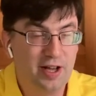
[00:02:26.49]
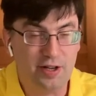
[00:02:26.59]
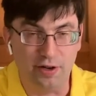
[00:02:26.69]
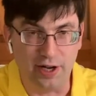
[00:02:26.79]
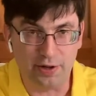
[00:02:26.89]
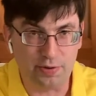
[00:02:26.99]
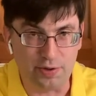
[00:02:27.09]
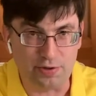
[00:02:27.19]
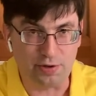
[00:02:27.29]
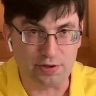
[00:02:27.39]
you got it through
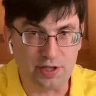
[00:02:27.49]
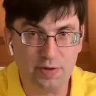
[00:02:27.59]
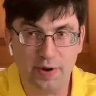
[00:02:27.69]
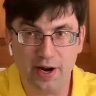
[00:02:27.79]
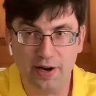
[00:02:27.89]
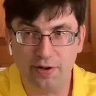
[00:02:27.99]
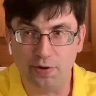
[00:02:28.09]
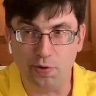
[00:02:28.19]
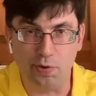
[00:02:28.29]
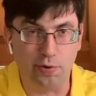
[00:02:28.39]
the church email,
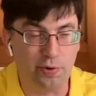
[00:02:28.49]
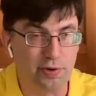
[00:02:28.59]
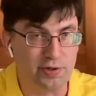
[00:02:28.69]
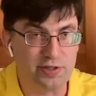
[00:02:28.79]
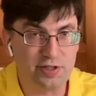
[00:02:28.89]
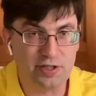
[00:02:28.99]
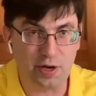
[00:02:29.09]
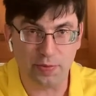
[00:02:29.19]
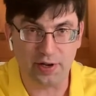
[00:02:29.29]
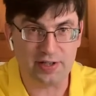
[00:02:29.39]
or
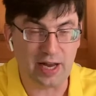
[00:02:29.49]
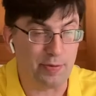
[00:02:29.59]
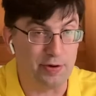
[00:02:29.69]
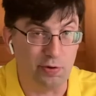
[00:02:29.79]
something has happened.